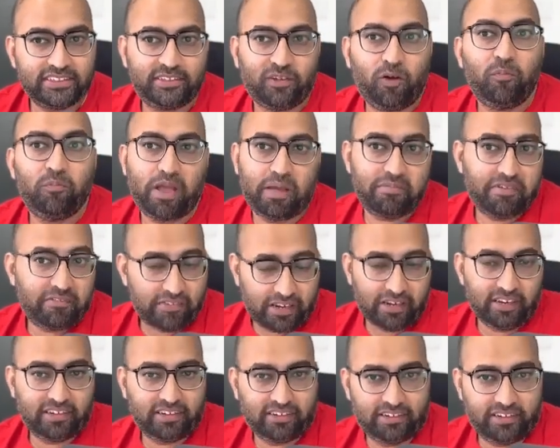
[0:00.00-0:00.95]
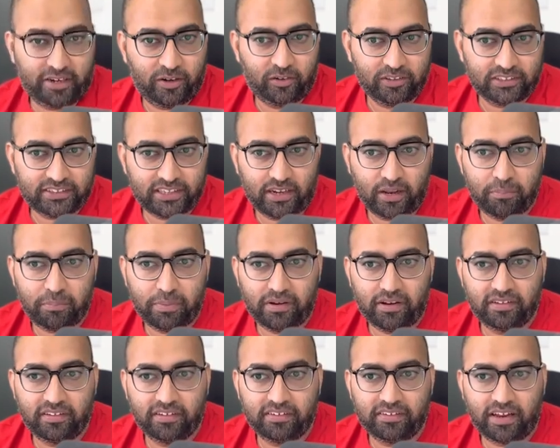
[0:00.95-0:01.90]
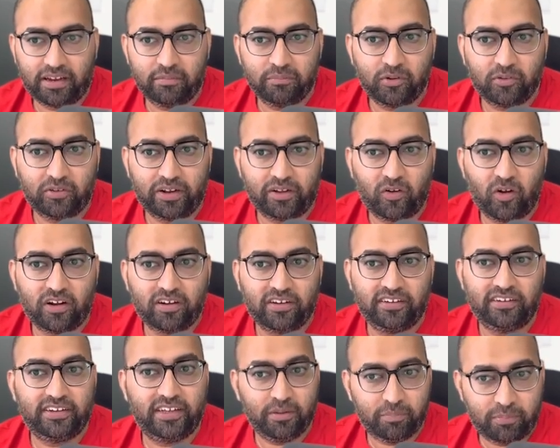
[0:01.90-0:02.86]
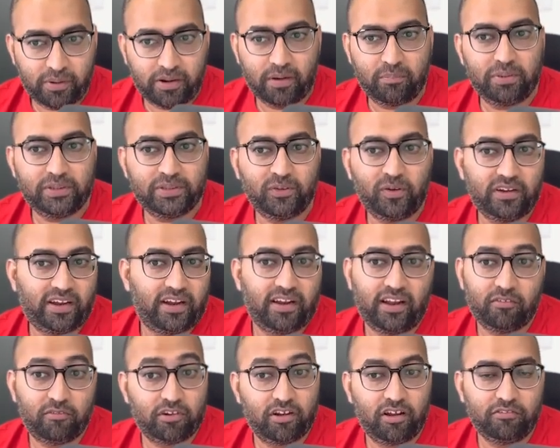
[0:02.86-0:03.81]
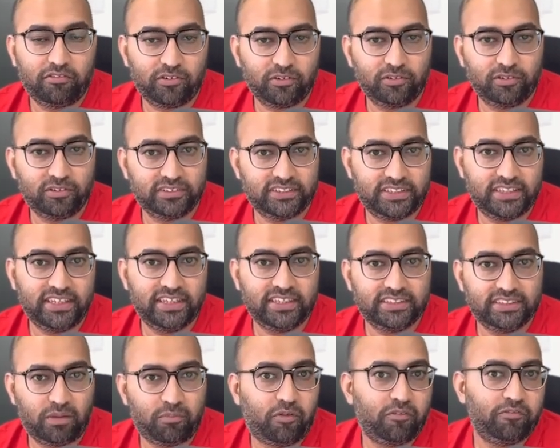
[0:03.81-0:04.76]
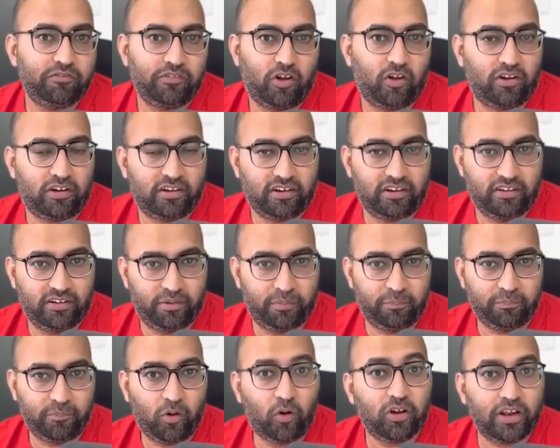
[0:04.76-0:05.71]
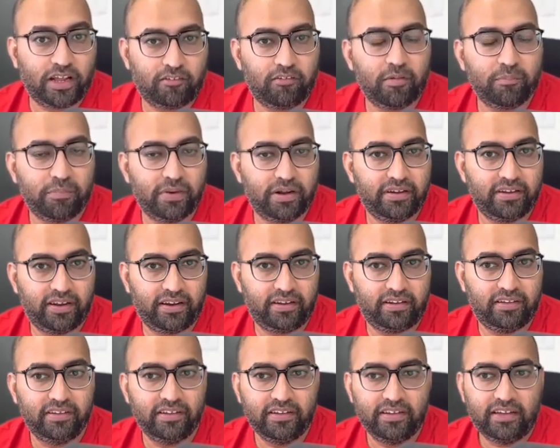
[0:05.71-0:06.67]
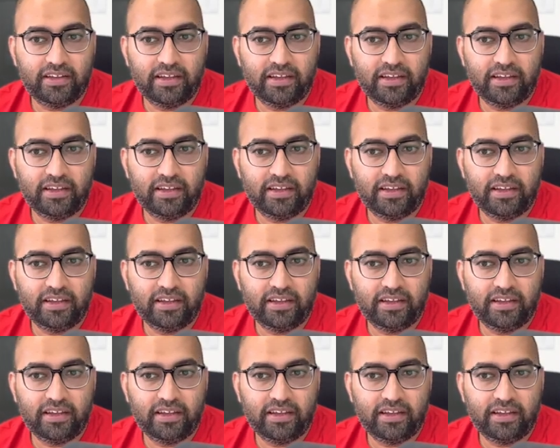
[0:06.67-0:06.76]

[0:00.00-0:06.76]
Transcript: So maybe we'll set up another time to record a deeper episode, and I would love to see some of your own equipment and